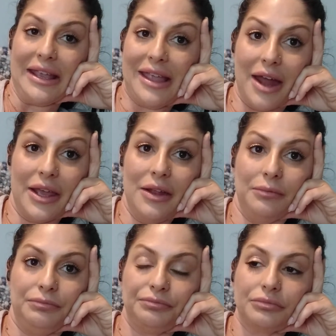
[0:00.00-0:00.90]
get it.
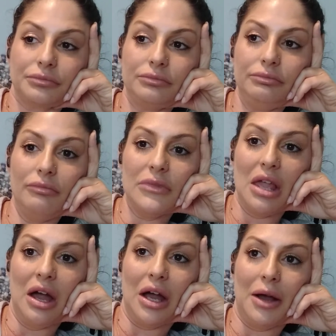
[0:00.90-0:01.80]

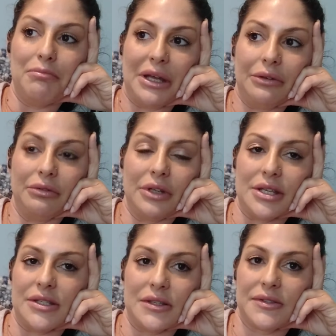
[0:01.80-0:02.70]
But
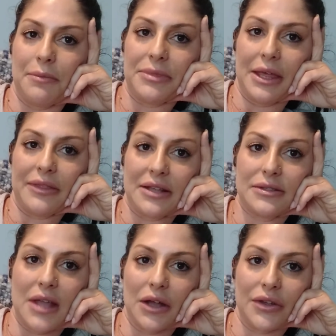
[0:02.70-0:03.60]
is this something
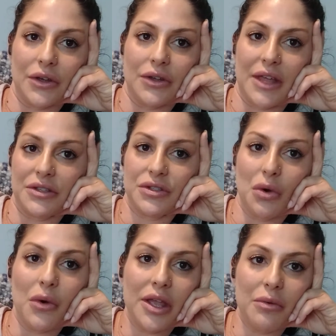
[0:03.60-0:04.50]
that's not good, that's
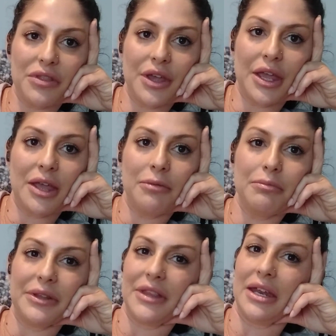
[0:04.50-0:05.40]
toying with him?
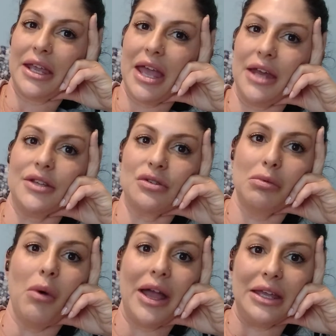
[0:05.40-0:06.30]
But then again, it's
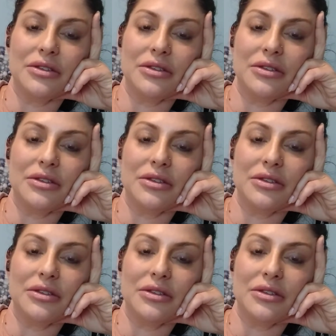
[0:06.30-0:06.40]
white,